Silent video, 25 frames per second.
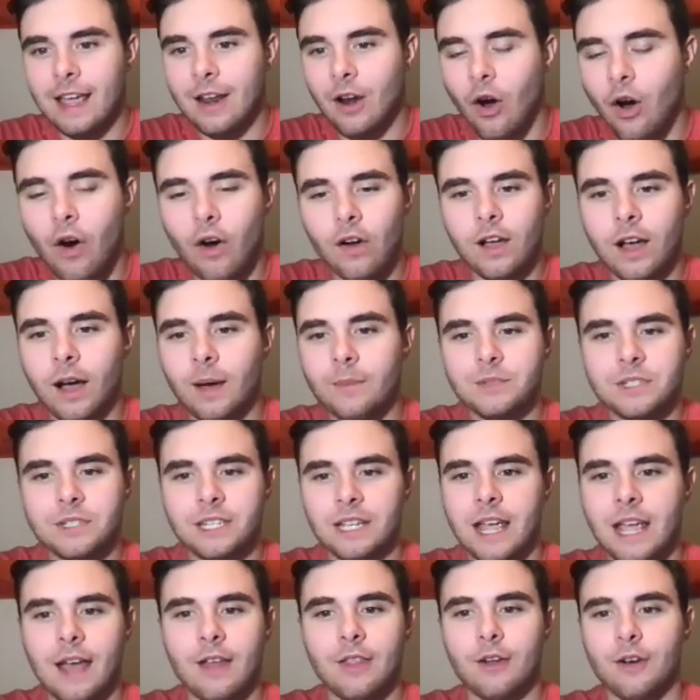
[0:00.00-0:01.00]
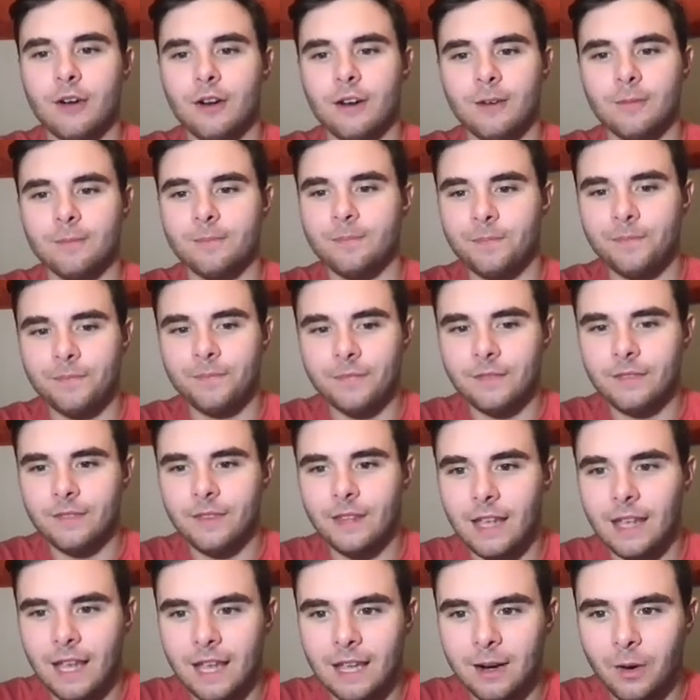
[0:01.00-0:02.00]
all comes together
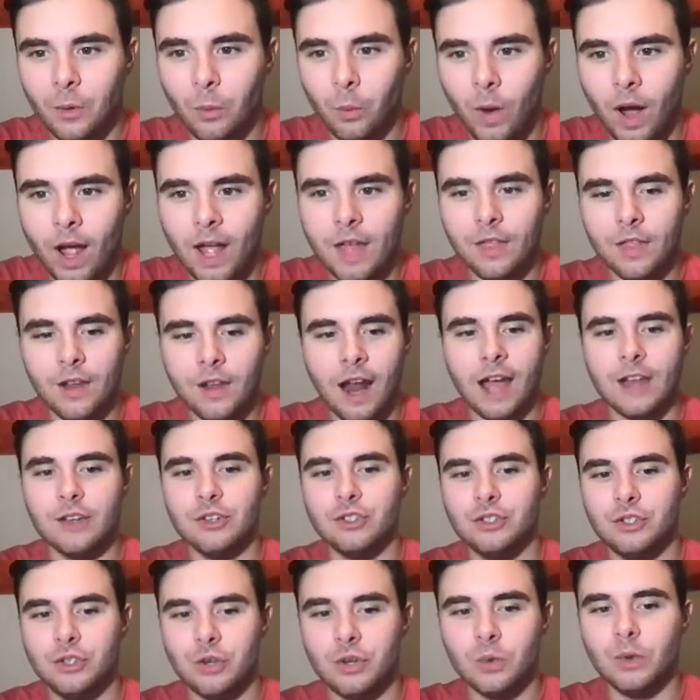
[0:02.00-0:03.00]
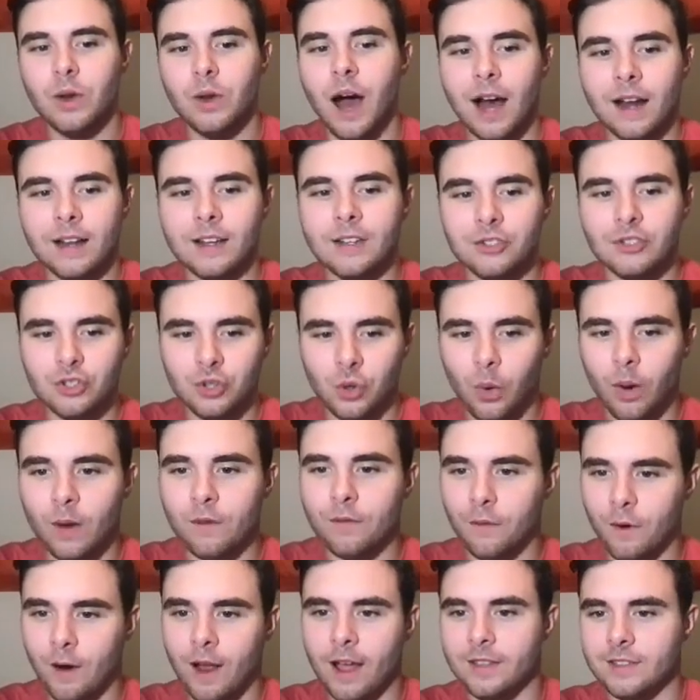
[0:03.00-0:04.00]
in a way that I do not enjoy
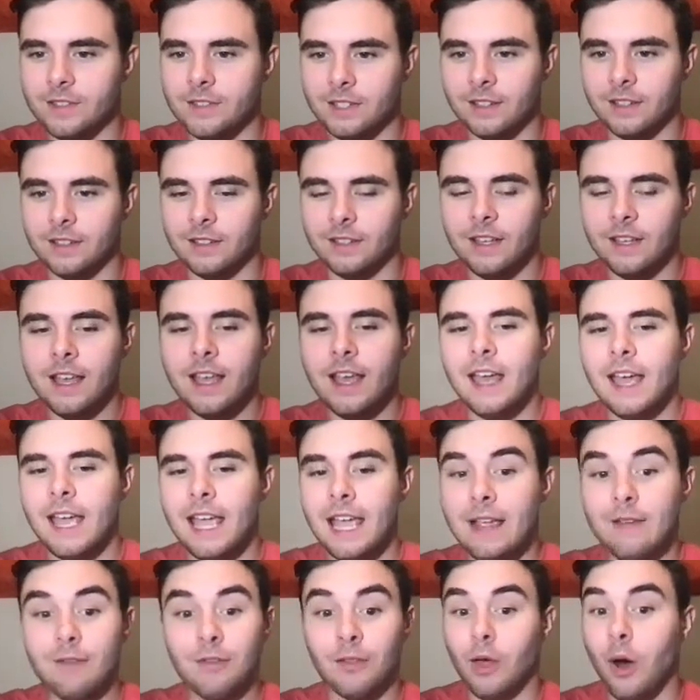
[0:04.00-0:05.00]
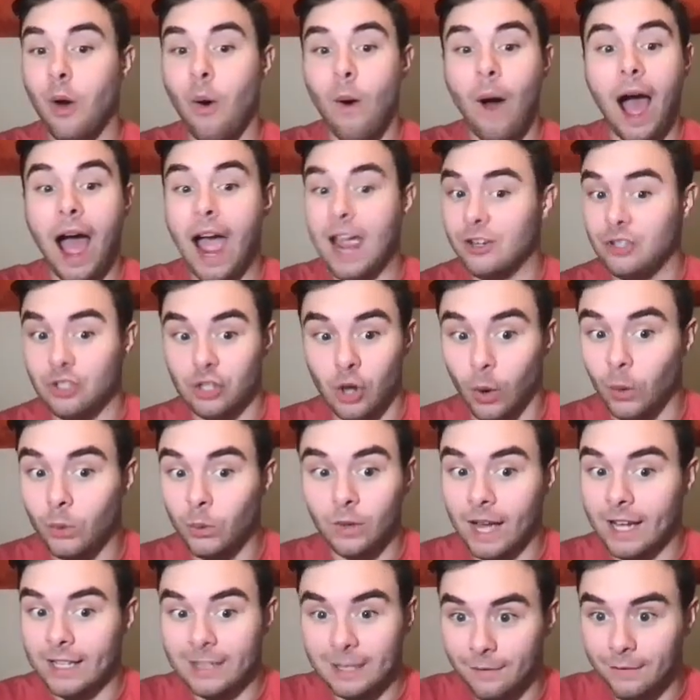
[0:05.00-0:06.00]
for Edson, even though I don't
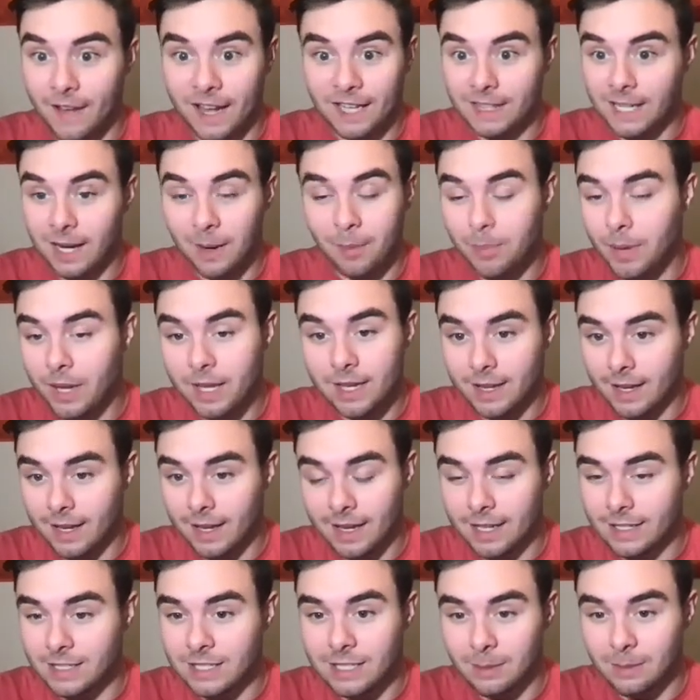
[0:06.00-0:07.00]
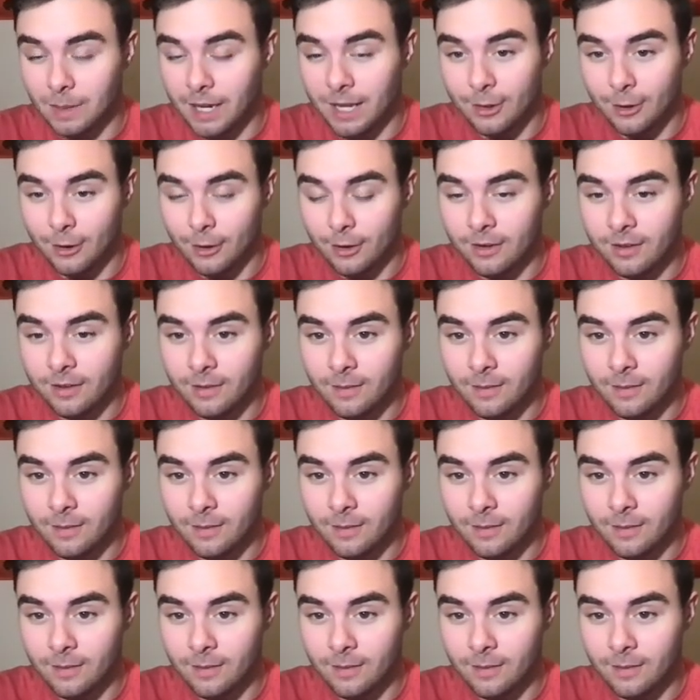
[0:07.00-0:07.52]
like the fact that I'm picking against him either.